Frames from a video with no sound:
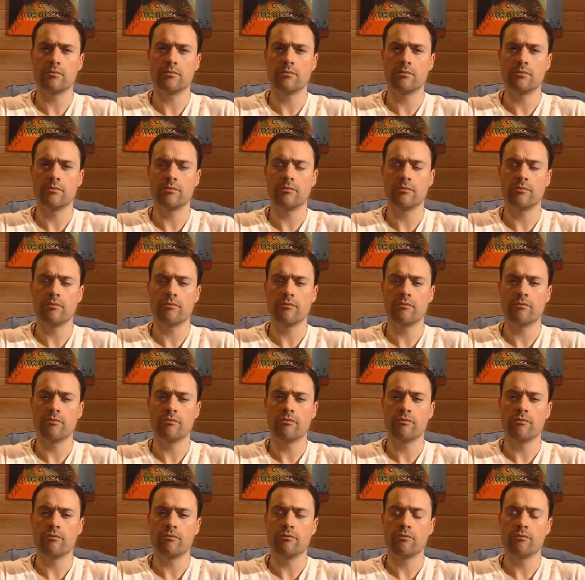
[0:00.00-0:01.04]

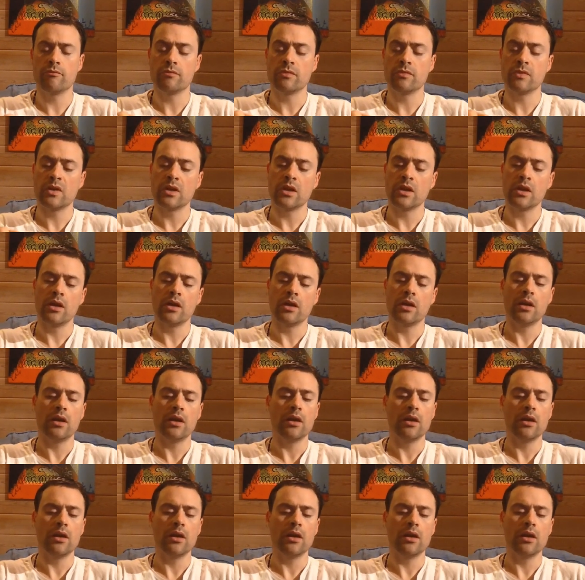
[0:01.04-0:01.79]
(no one is talking)